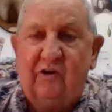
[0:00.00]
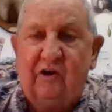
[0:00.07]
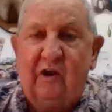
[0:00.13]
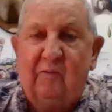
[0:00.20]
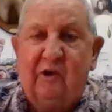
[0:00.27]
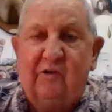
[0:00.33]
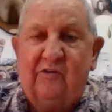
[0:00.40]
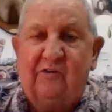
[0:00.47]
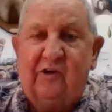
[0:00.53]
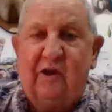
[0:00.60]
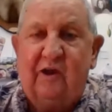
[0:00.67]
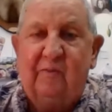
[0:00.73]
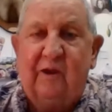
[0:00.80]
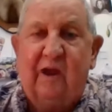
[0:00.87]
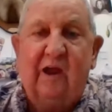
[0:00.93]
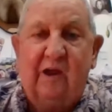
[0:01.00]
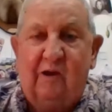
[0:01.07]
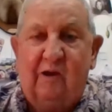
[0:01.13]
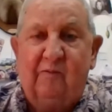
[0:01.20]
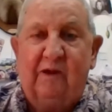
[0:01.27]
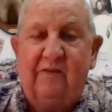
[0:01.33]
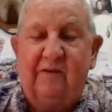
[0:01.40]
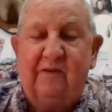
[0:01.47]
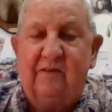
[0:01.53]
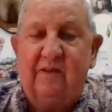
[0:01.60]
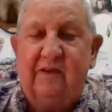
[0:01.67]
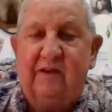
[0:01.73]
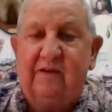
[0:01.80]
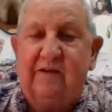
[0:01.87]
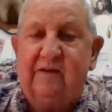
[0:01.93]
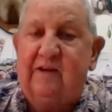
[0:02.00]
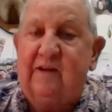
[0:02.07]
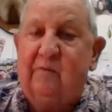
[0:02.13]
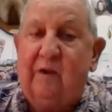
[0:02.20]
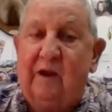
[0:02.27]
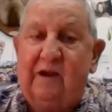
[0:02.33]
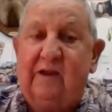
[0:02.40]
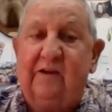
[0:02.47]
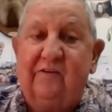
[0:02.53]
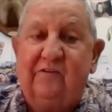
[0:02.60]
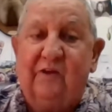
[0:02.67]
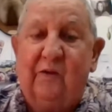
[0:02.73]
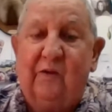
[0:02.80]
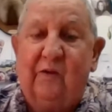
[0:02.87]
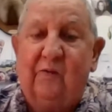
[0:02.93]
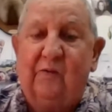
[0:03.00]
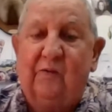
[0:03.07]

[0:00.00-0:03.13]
and a lot better shape than I am that didn't make it. So